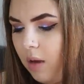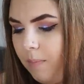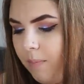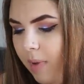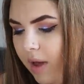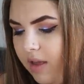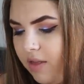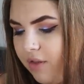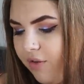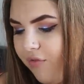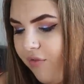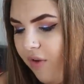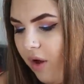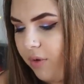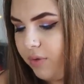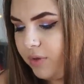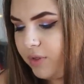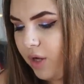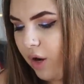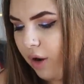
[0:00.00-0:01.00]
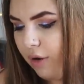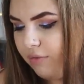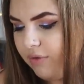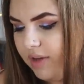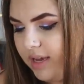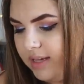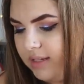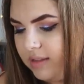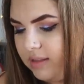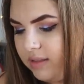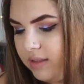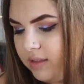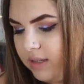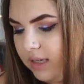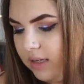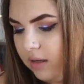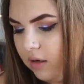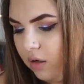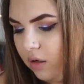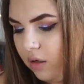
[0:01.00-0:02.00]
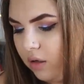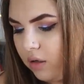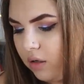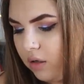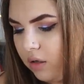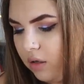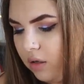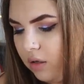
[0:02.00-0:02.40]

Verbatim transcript: But in the photo, these did look